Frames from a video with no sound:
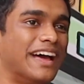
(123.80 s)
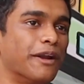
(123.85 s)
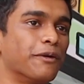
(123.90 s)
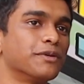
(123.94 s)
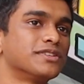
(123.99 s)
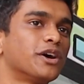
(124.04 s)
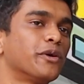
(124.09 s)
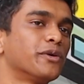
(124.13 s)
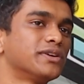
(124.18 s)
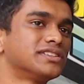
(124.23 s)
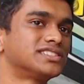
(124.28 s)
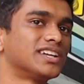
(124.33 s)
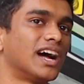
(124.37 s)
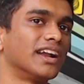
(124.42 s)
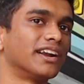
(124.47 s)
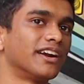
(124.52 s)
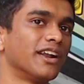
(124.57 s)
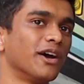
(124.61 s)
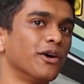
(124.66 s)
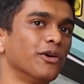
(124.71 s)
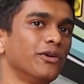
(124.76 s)
That was how I
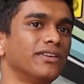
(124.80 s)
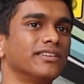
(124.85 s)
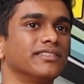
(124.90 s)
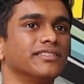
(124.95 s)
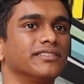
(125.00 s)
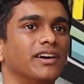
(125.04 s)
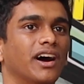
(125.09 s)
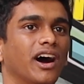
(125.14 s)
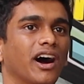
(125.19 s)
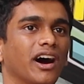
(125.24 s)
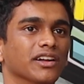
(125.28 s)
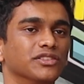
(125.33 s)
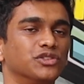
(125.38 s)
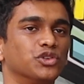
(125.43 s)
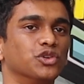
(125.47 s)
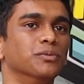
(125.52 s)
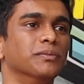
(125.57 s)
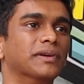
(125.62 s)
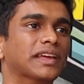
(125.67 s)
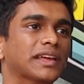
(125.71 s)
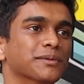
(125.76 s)
started out,
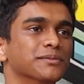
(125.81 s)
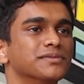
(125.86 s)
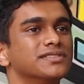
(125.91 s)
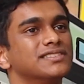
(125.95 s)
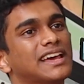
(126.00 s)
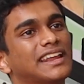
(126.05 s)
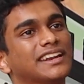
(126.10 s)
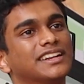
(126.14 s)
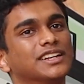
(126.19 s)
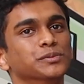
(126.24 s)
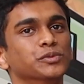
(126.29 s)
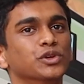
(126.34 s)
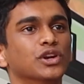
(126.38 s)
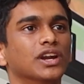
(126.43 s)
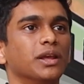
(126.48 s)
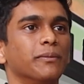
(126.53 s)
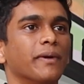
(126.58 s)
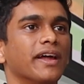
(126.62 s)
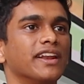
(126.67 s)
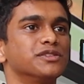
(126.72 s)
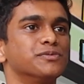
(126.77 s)
through memes and
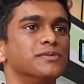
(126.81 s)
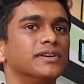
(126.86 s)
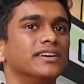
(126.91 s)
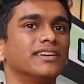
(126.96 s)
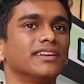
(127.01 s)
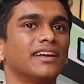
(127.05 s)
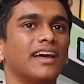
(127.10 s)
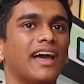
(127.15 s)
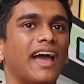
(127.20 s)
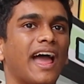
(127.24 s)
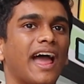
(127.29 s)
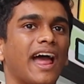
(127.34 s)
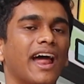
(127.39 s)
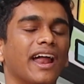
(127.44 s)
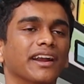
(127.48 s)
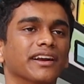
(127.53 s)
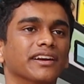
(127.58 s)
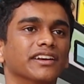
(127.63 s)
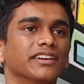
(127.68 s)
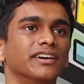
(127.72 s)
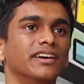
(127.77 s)
community management.
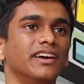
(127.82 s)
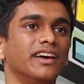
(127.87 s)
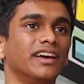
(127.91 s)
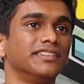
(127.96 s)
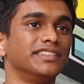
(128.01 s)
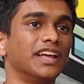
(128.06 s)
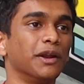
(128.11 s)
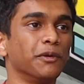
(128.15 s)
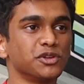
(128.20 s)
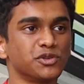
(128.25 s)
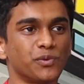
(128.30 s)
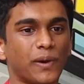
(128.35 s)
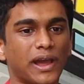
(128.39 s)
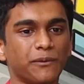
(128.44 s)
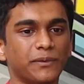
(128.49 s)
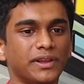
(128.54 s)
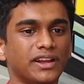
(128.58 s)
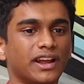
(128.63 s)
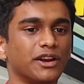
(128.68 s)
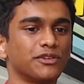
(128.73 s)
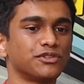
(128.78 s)
And that was
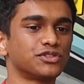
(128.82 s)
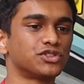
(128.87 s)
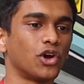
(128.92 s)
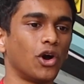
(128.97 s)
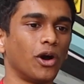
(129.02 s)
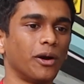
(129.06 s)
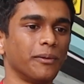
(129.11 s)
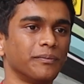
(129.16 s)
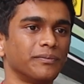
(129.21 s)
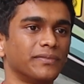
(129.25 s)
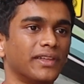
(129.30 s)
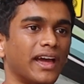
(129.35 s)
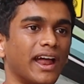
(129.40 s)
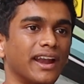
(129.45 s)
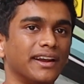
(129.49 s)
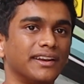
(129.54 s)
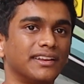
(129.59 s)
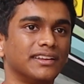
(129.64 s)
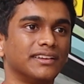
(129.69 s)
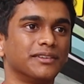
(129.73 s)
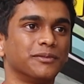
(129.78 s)
when we kind of saw
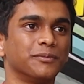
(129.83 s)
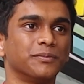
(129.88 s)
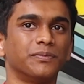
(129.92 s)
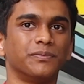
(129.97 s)
that